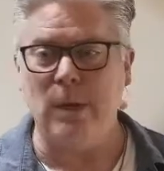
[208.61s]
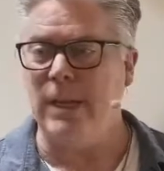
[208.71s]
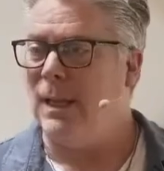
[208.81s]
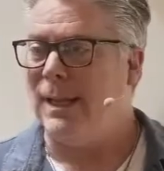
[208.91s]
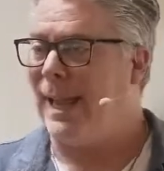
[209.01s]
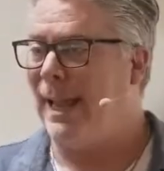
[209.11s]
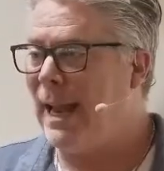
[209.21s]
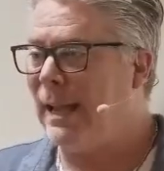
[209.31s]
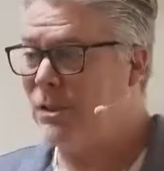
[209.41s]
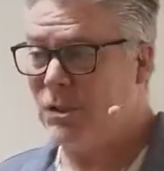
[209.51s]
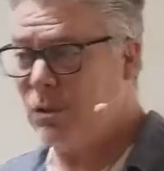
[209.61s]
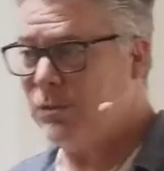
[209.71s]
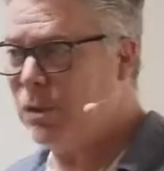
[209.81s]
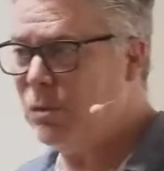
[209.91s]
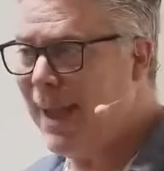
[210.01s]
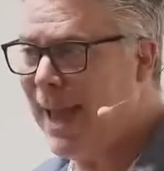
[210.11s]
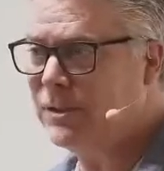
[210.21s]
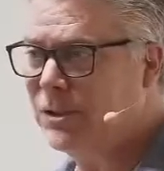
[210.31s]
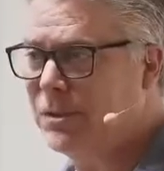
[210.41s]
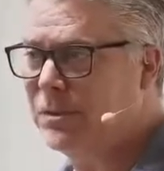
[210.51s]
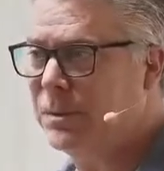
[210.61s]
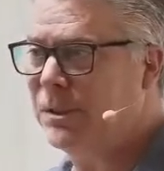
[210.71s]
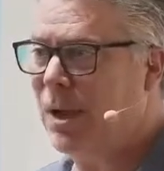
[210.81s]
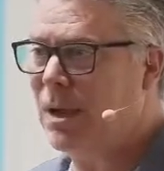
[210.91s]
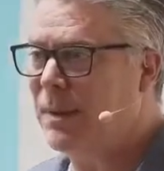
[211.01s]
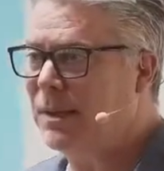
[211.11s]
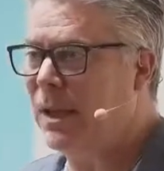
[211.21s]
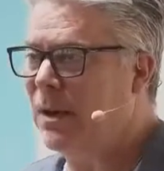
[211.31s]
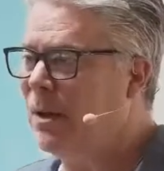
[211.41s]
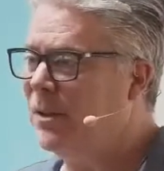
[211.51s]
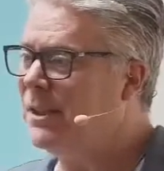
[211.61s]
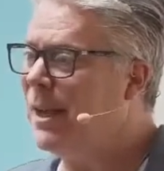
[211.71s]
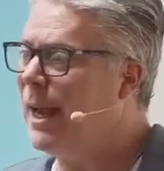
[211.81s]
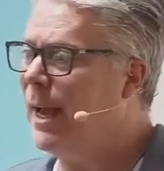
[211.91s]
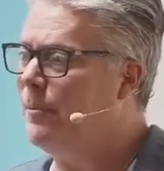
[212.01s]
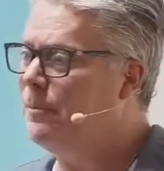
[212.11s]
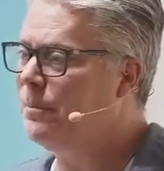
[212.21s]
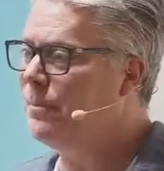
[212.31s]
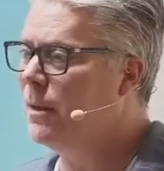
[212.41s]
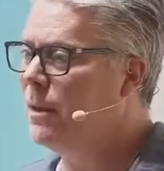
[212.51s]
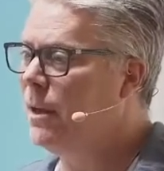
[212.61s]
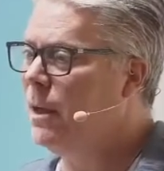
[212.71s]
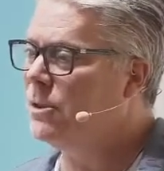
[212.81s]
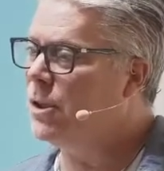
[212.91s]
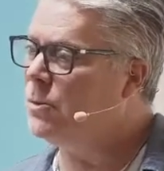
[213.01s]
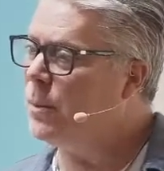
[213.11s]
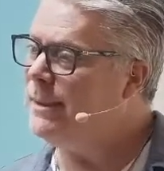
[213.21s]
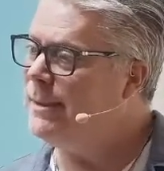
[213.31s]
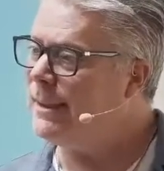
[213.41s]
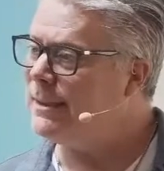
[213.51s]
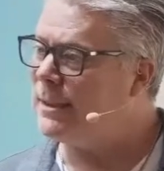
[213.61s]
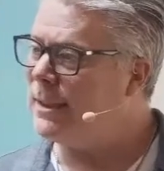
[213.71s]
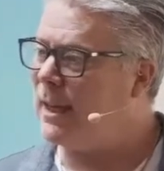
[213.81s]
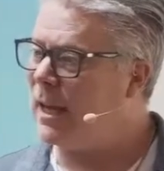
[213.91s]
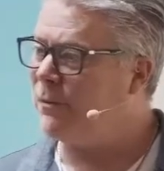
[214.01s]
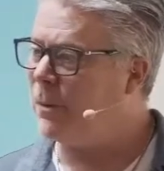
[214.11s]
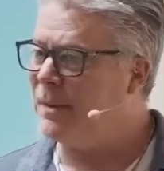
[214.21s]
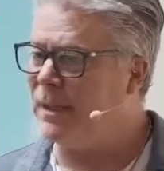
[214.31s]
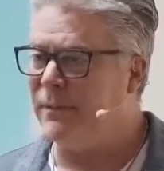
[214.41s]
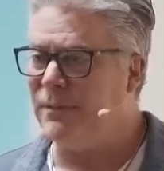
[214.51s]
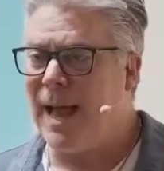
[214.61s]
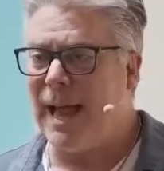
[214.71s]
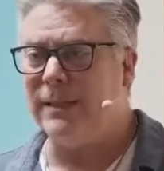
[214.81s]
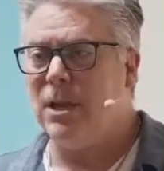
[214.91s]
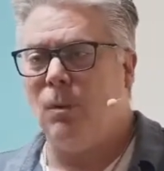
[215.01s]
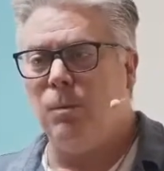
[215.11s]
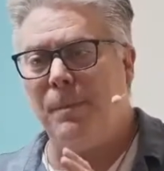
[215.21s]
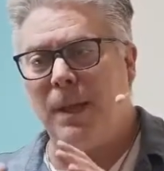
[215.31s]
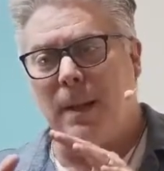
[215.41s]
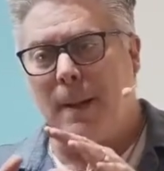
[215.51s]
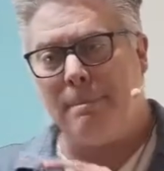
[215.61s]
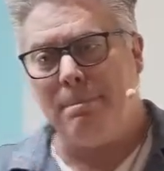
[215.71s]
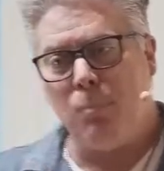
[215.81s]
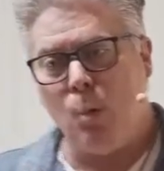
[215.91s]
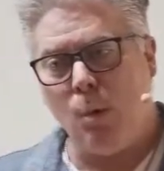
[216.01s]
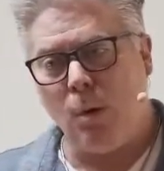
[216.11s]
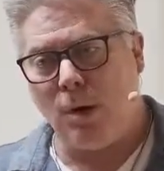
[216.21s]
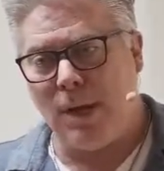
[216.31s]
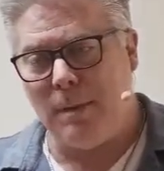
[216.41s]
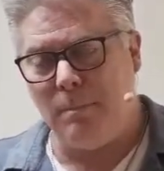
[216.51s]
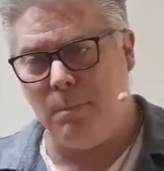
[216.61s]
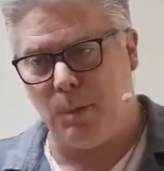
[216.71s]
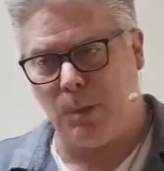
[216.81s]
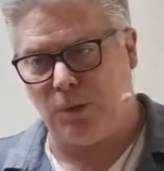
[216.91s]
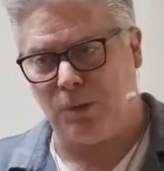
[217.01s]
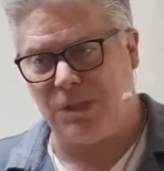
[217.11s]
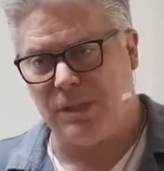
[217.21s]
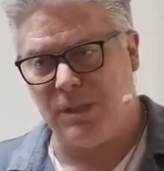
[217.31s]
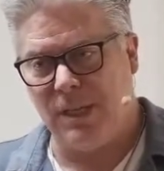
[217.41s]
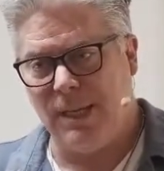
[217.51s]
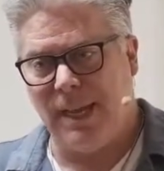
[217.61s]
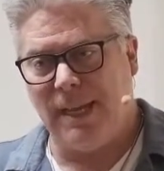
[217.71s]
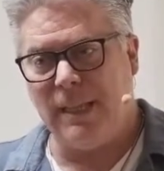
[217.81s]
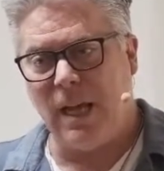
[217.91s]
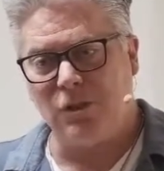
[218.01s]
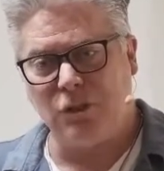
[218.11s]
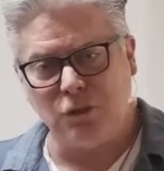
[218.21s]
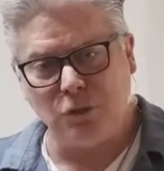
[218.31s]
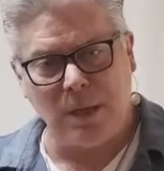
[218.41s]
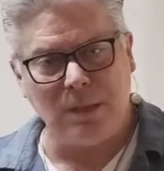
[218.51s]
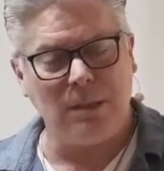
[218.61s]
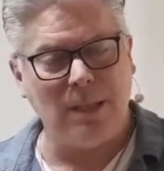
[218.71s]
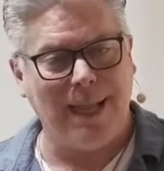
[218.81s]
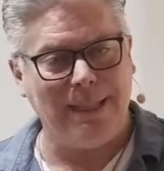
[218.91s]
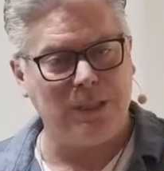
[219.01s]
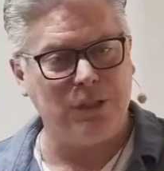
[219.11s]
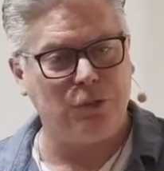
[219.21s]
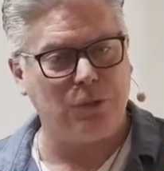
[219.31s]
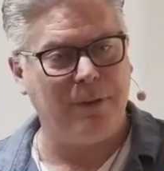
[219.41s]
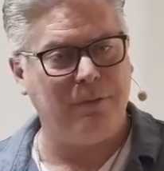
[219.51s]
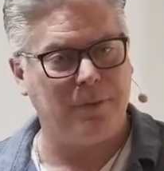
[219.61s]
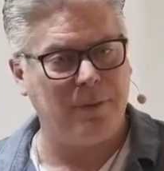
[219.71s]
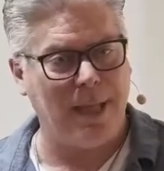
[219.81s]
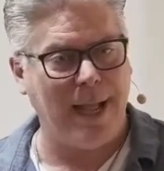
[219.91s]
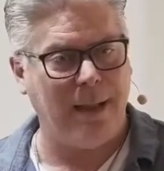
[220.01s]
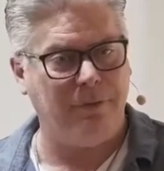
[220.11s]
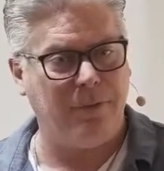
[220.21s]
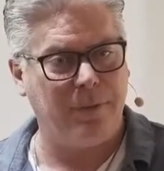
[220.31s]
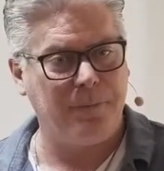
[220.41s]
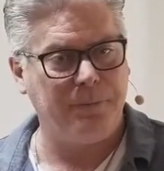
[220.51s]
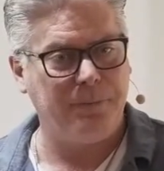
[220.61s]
We cannot serve 2 masters. We talk about that all the time. So as we disconnect from the divine, we become more immersed in the struggle and the strife of life.